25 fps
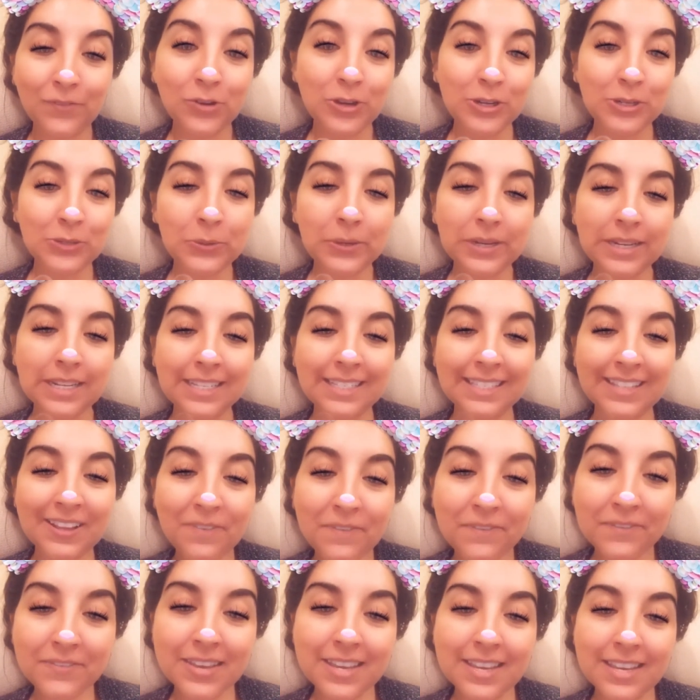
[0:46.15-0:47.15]
420
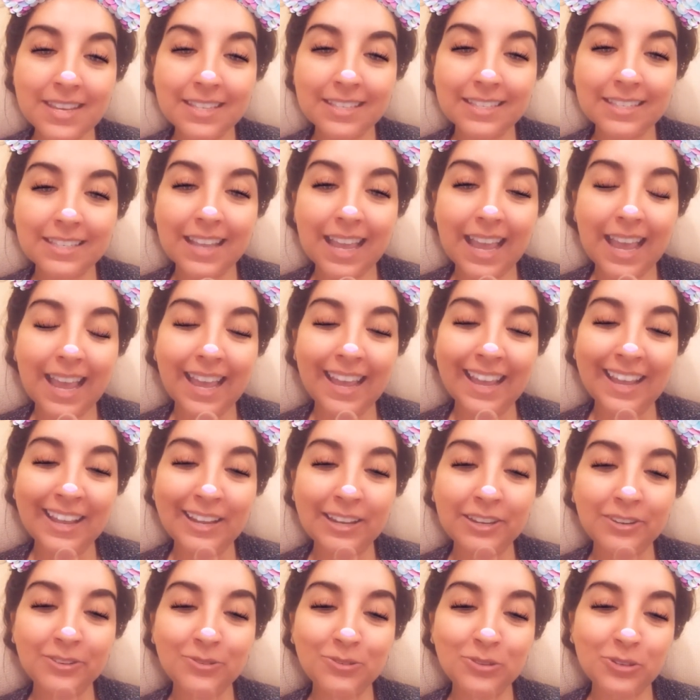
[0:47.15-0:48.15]
selfies
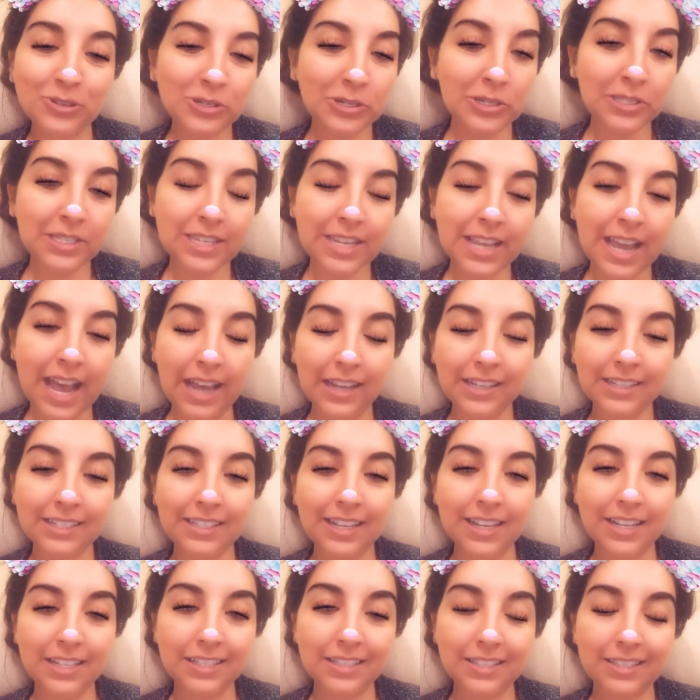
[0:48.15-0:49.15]
and New Jersey
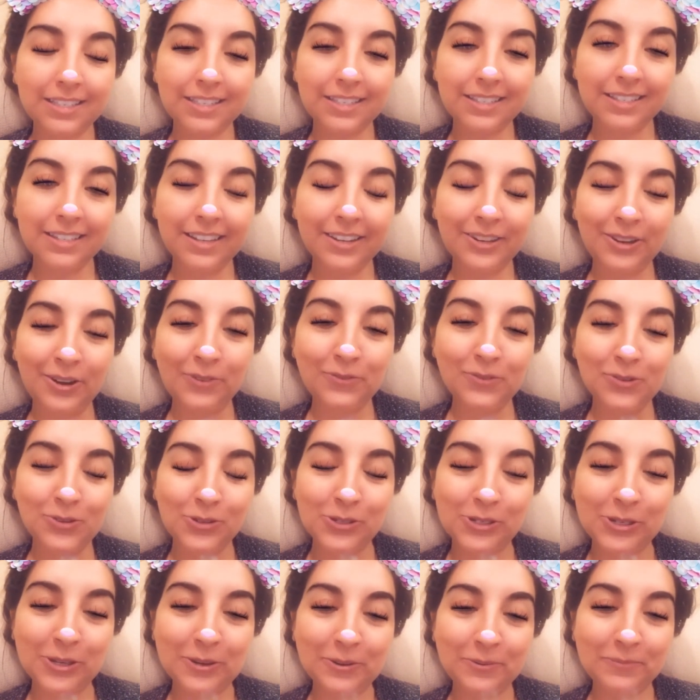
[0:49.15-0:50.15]
accents in our
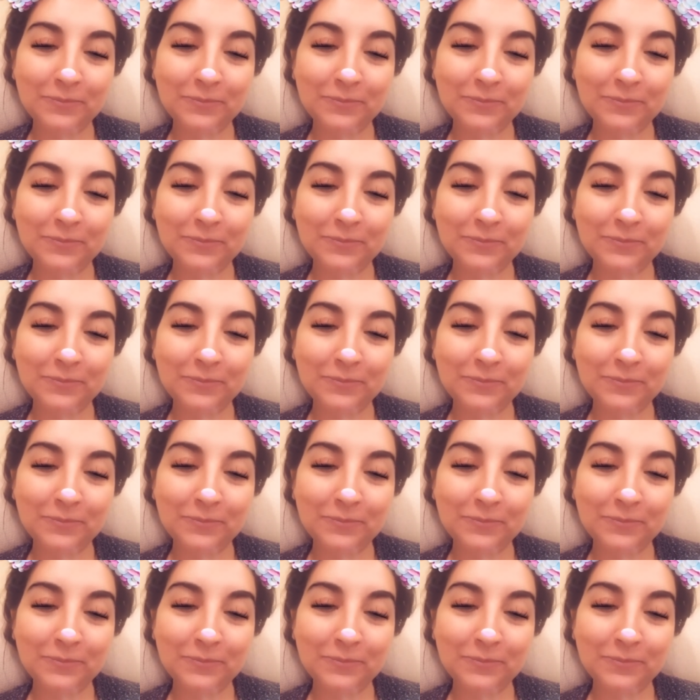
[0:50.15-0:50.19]
future.